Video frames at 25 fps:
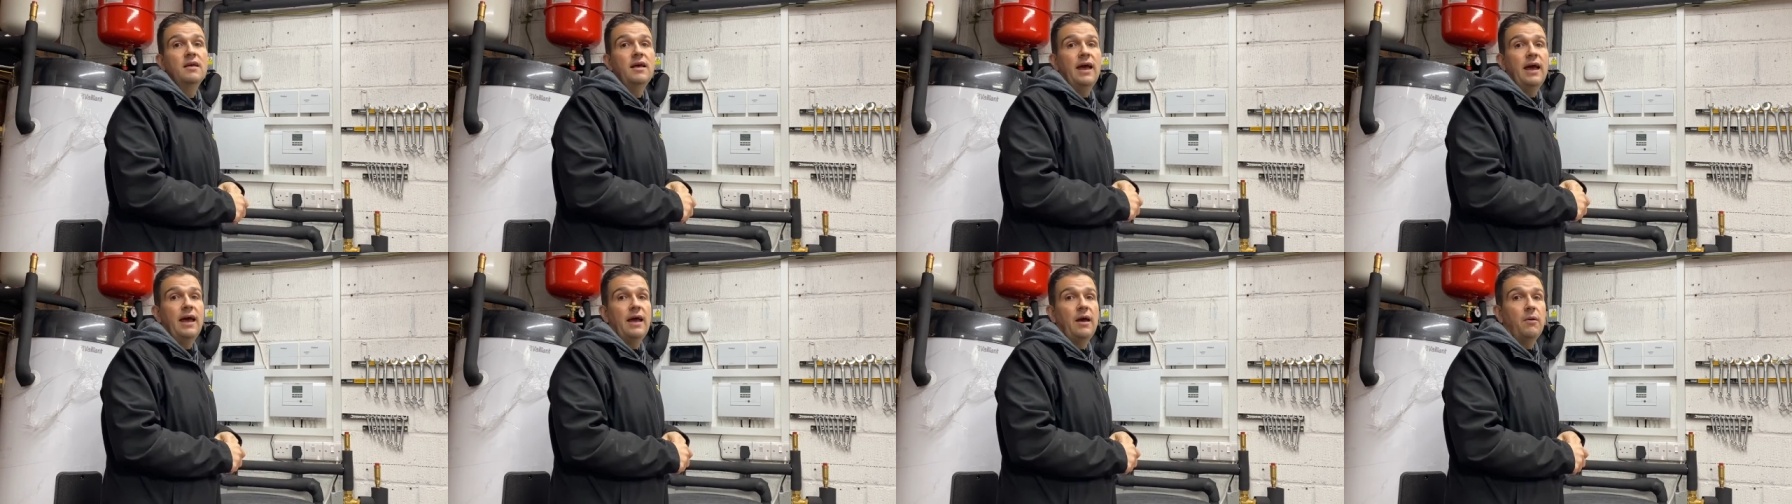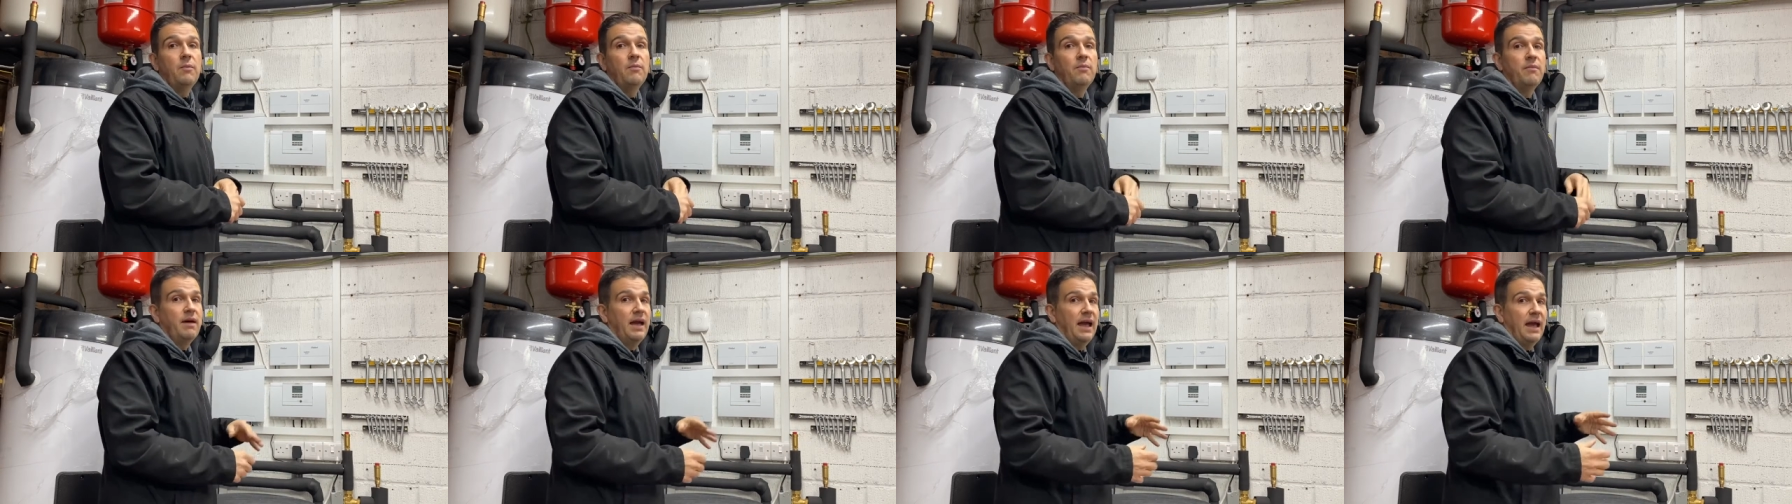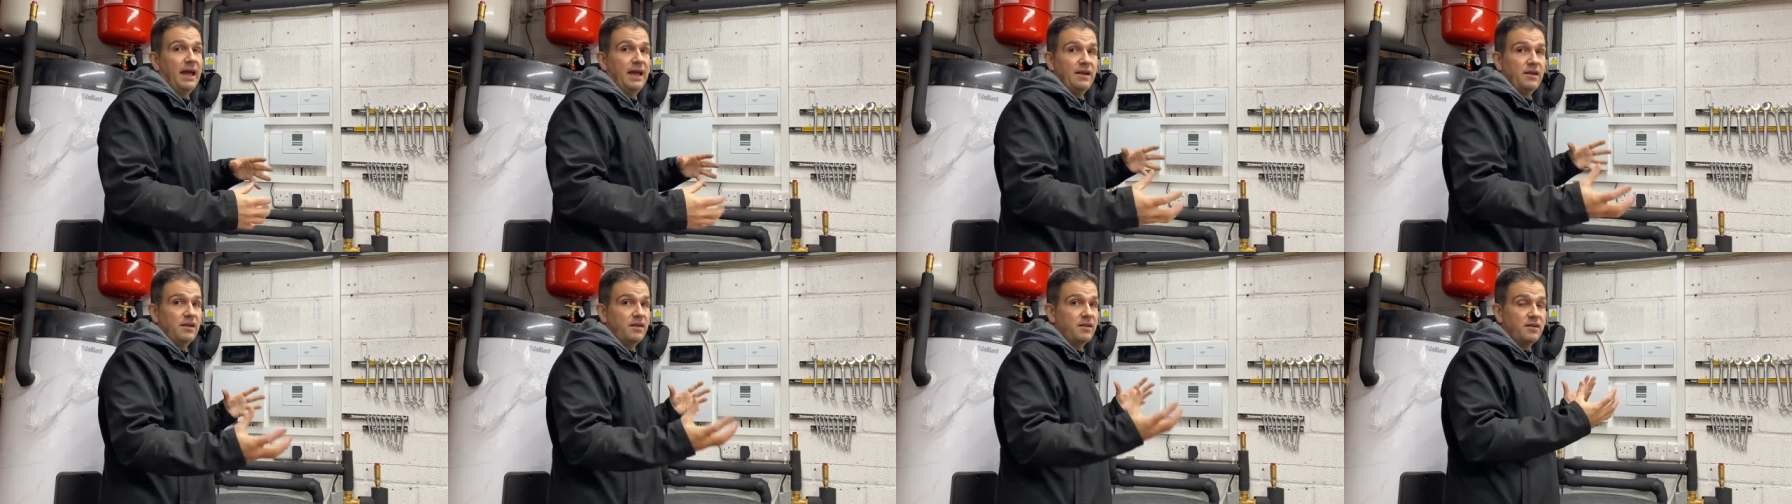um,
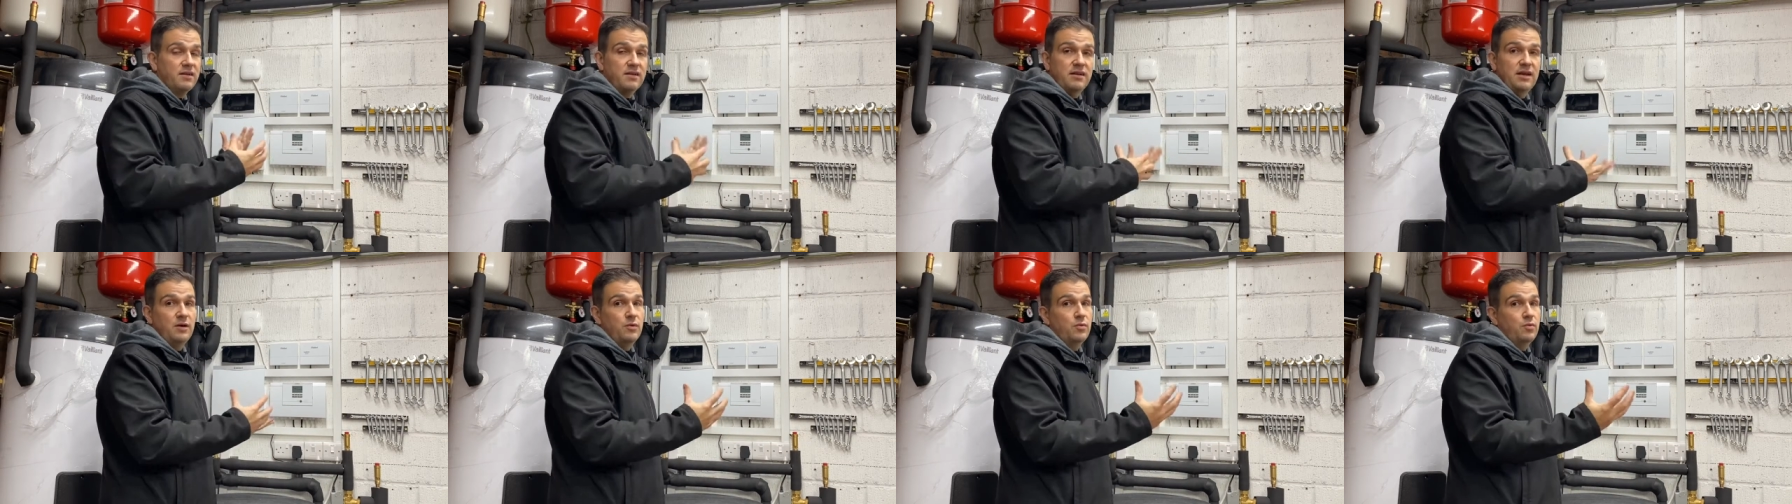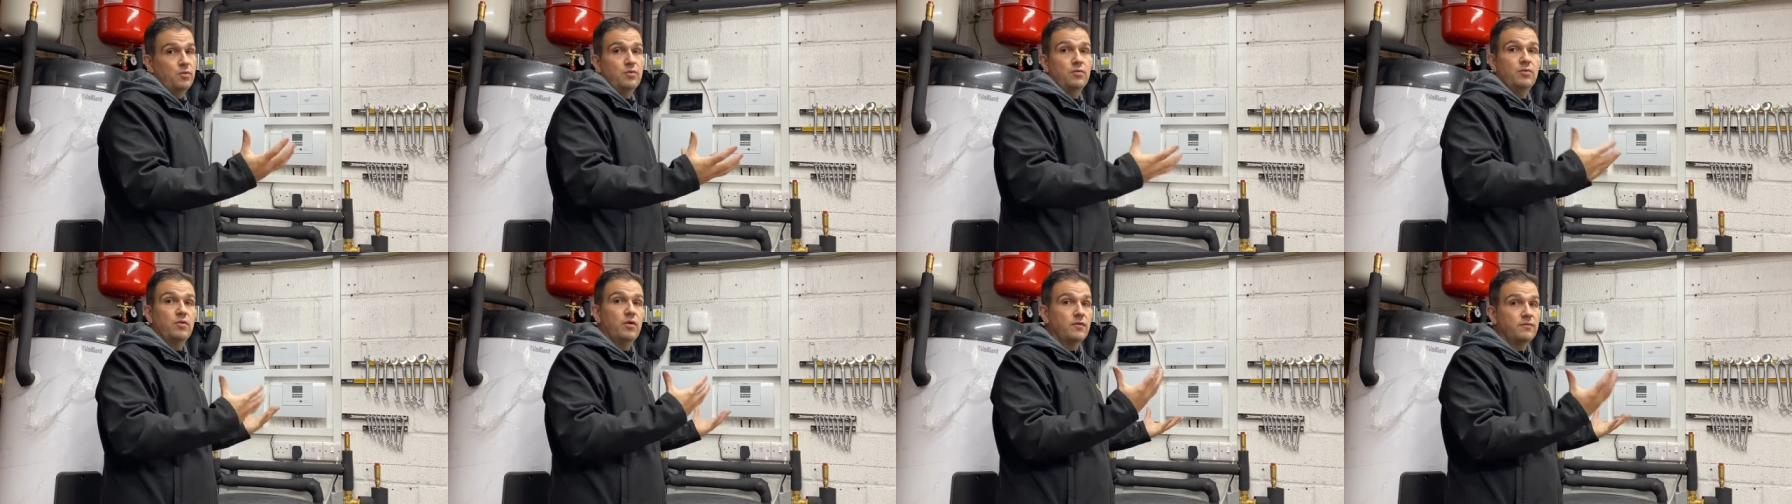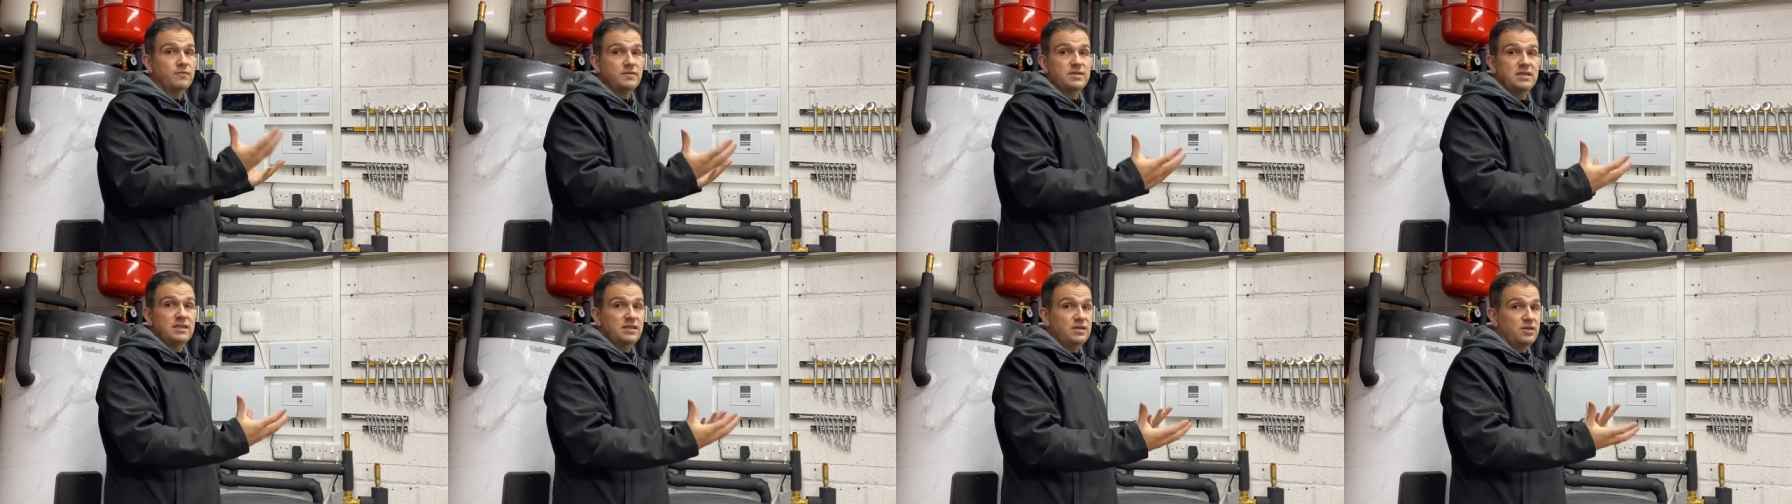and it will
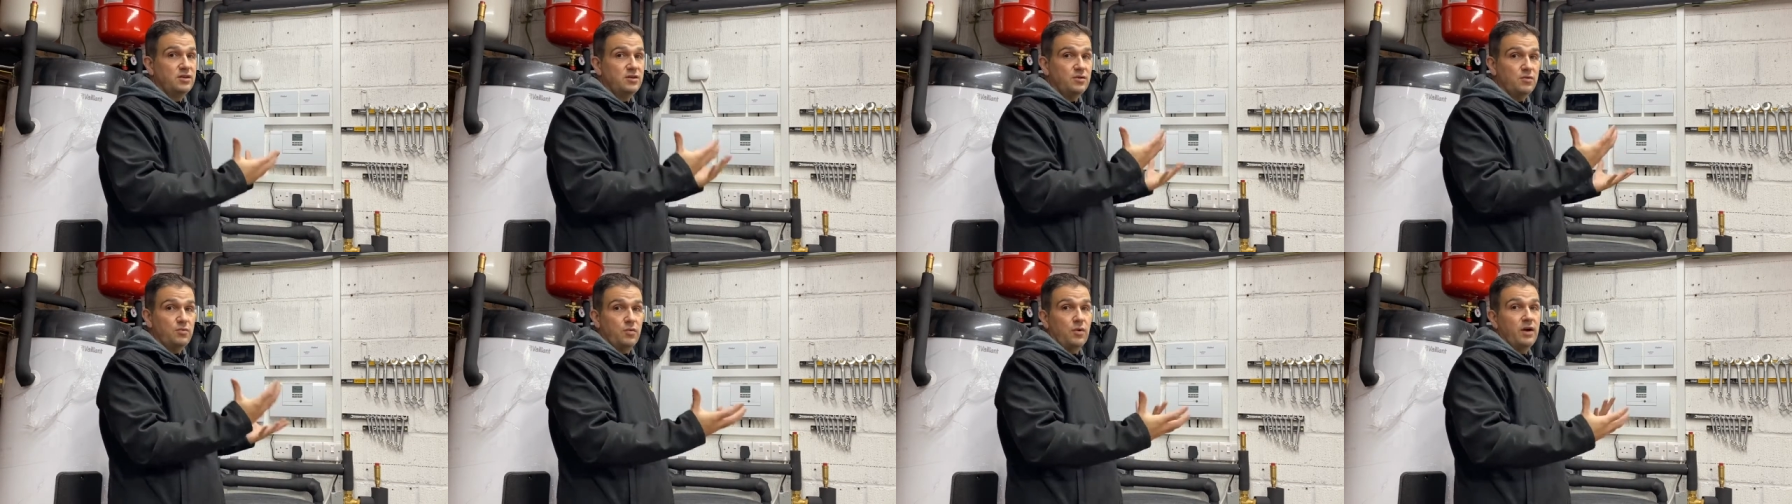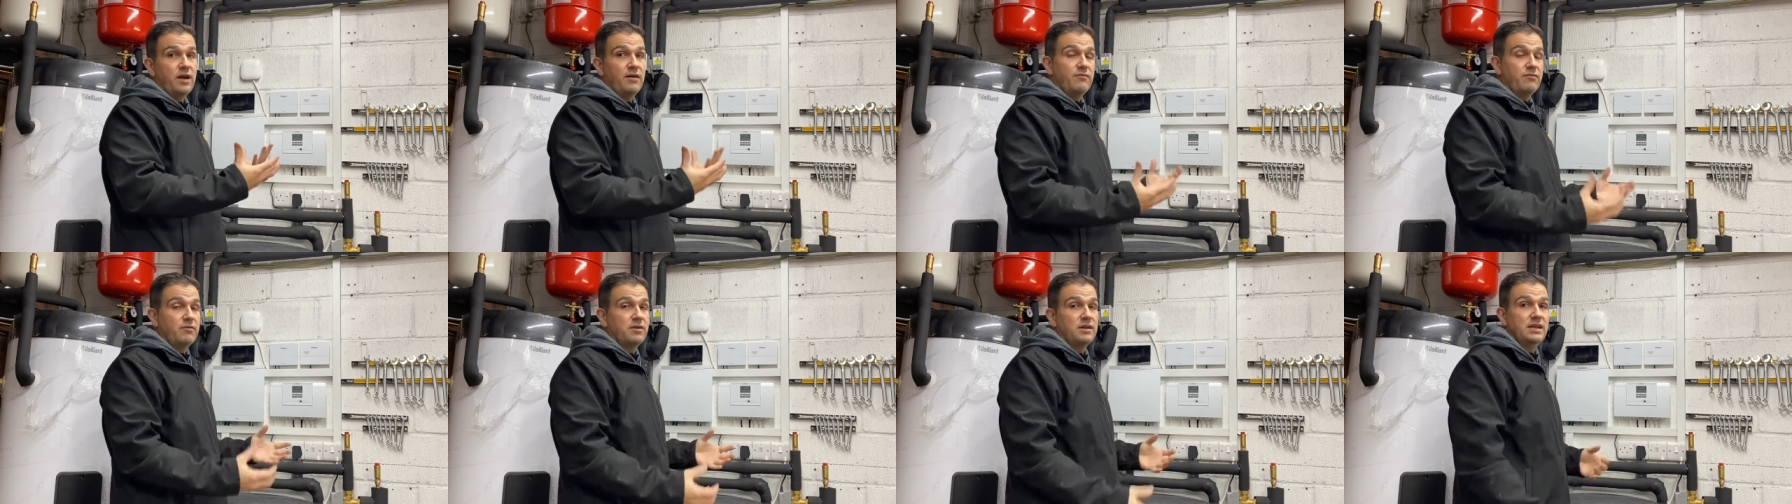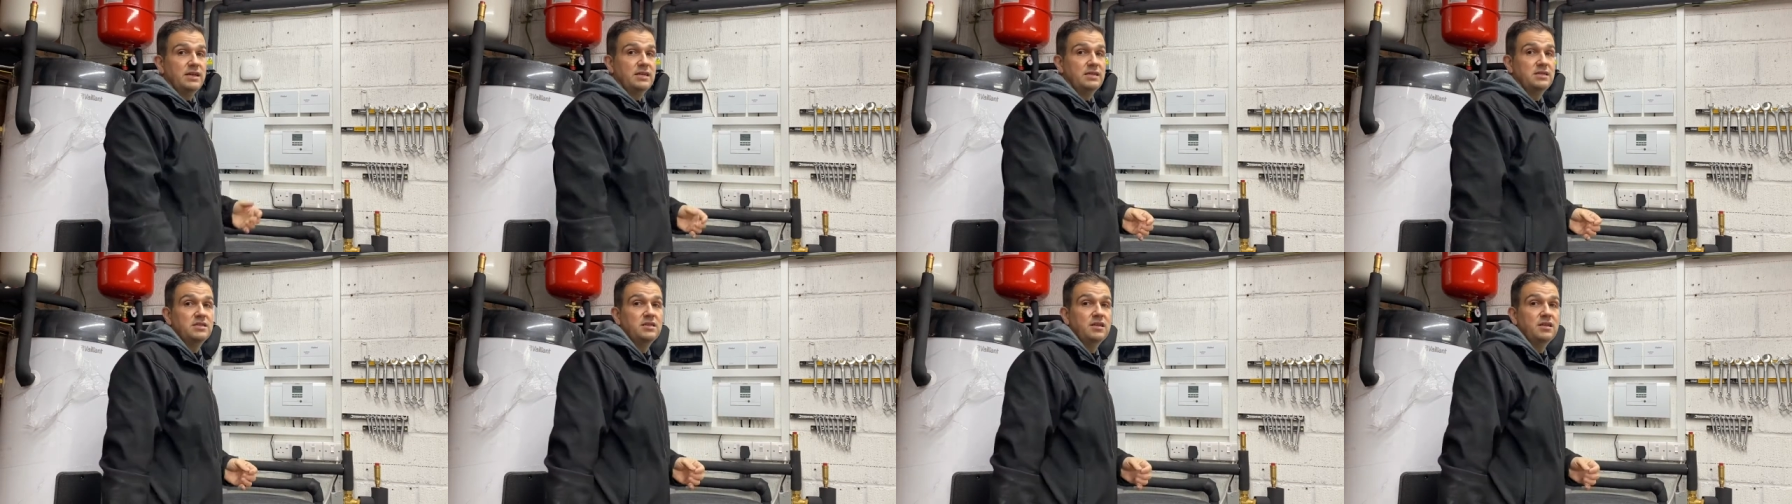obviously do whatever it needs